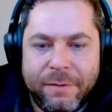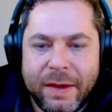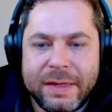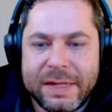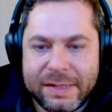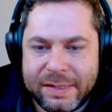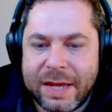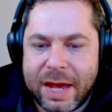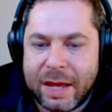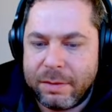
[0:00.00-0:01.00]
in this
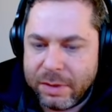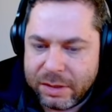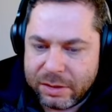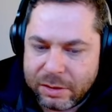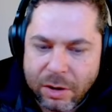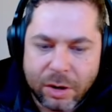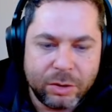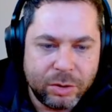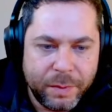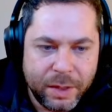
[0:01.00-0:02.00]
game is
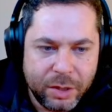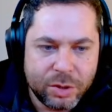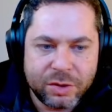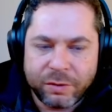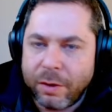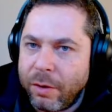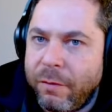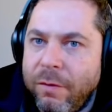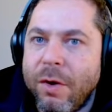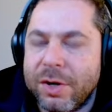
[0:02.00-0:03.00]
going to be useful
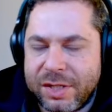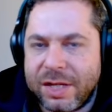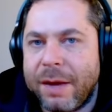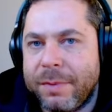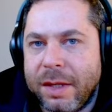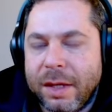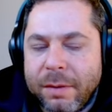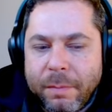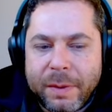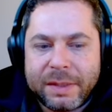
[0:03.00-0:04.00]
for something,
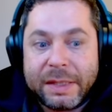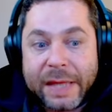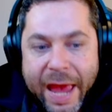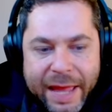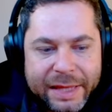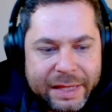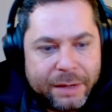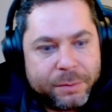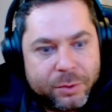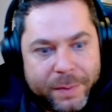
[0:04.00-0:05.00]
but it ended
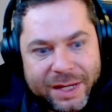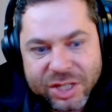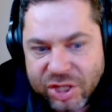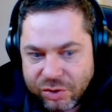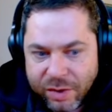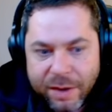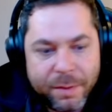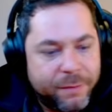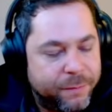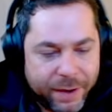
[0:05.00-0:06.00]
up to be
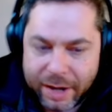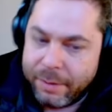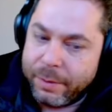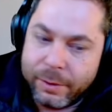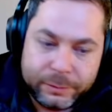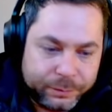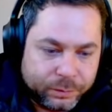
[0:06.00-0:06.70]
extremely valuable